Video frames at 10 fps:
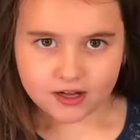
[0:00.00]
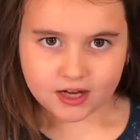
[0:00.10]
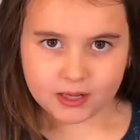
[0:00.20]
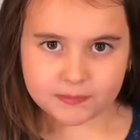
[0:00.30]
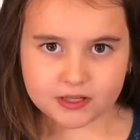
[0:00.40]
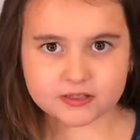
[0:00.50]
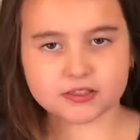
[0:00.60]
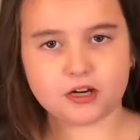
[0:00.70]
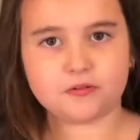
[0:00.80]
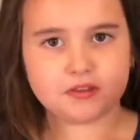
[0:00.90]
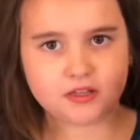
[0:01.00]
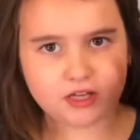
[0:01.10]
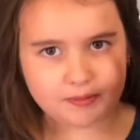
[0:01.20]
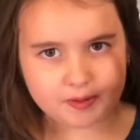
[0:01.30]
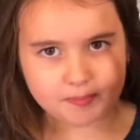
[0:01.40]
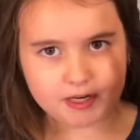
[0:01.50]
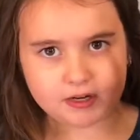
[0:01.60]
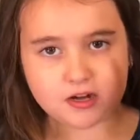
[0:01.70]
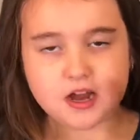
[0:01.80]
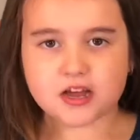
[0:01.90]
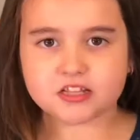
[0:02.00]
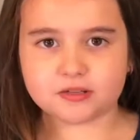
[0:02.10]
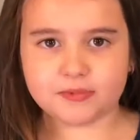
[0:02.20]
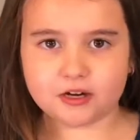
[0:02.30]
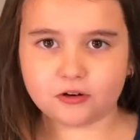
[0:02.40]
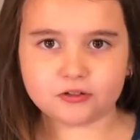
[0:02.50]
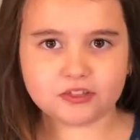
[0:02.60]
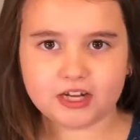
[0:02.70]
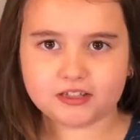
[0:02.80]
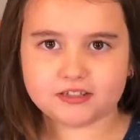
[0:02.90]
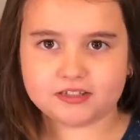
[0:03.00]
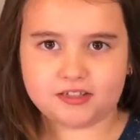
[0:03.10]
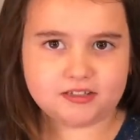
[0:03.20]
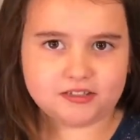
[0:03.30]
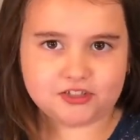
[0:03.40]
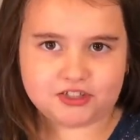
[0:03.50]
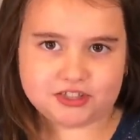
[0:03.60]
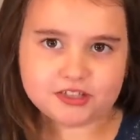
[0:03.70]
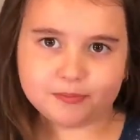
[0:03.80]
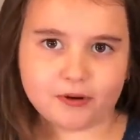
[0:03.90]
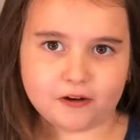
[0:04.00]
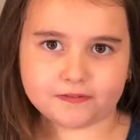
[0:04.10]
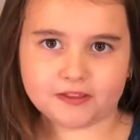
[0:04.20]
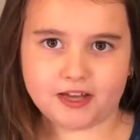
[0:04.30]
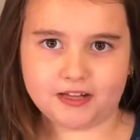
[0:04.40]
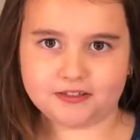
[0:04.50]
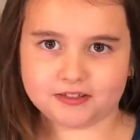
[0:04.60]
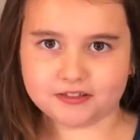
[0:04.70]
I'm going to start with a gummy bear so my whole necklace doesn't just slip off the end.